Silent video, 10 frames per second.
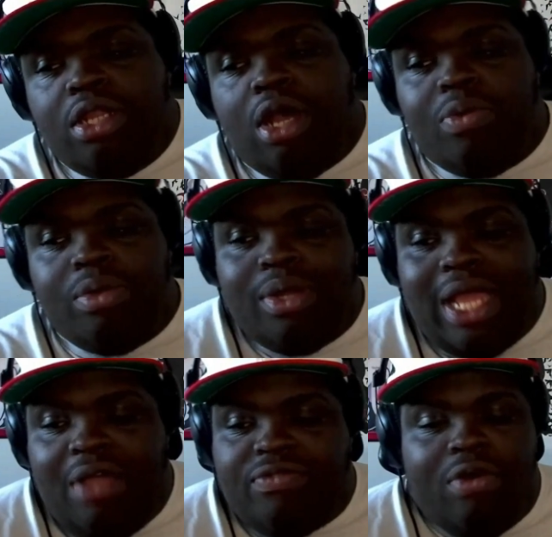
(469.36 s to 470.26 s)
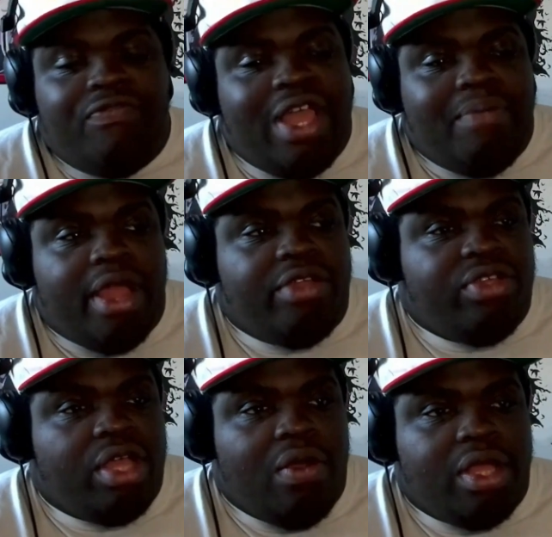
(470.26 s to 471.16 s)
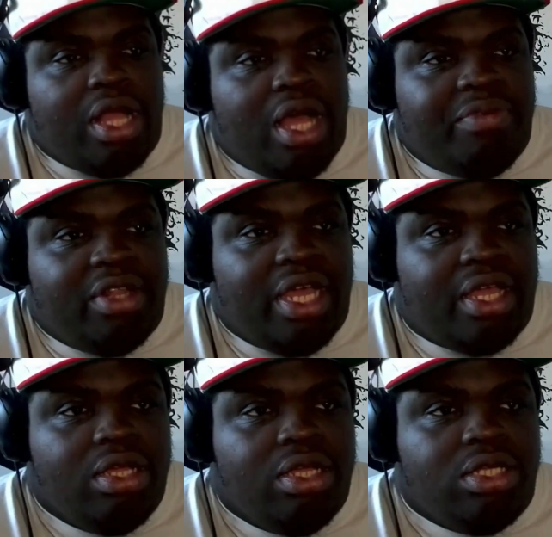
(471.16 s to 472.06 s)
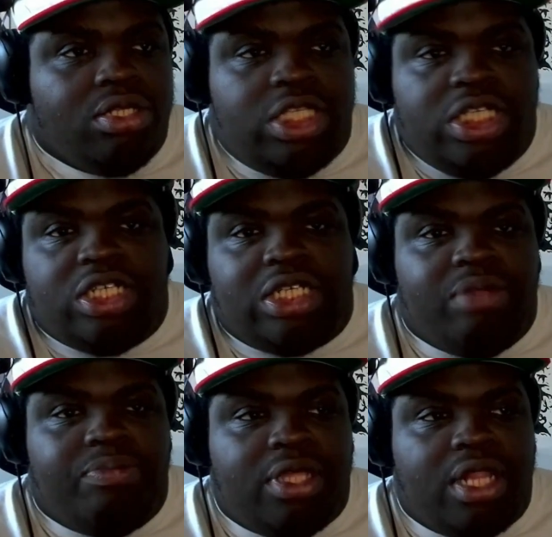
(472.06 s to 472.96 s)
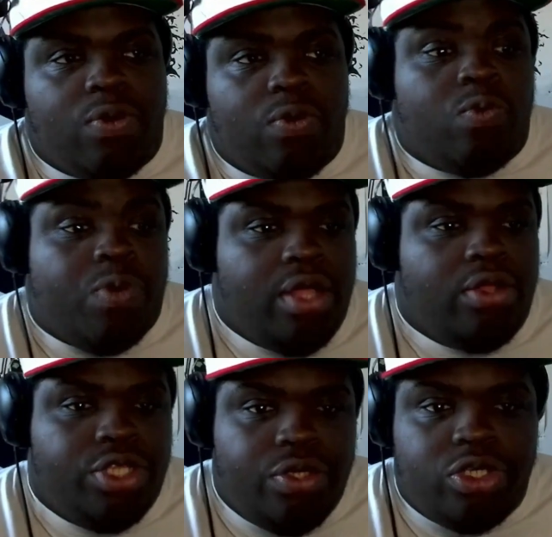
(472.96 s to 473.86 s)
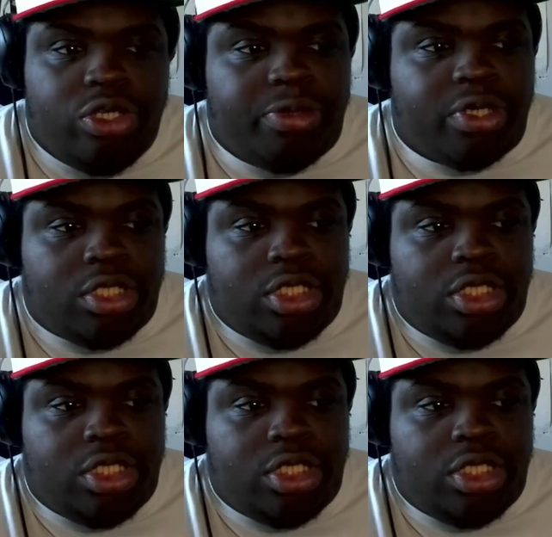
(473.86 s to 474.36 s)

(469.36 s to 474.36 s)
whole vampire thing going on, but, like, teach us how to be, like, real YouTubers.